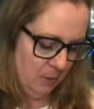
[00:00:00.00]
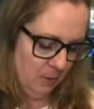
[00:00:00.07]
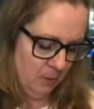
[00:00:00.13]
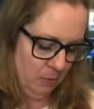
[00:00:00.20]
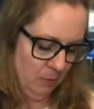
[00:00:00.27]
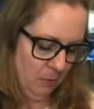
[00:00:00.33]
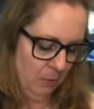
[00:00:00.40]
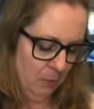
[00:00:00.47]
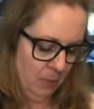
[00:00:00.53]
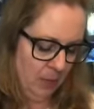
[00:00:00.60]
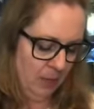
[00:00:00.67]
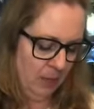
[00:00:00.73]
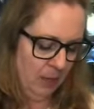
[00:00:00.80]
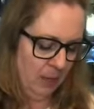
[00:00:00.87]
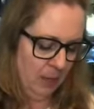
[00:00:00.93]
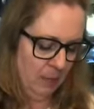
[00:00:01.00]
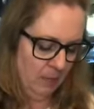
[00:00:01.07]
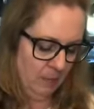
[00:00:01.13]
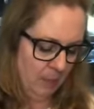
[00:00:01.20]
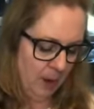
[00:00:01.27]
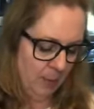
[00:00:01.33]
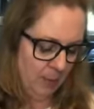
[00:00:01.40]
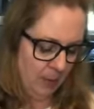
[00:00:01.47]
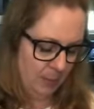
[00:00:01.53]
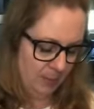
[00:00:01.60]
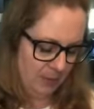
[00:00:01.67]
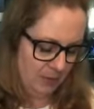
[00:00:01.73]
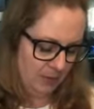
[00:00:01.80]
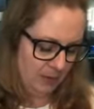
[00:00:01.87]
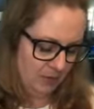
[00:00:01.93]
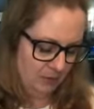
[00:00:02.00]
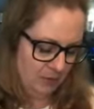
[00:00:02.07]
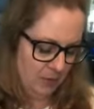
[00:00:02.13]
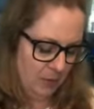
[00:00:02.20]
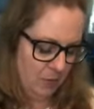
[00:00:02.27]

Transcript: really wrap it up and stuff, so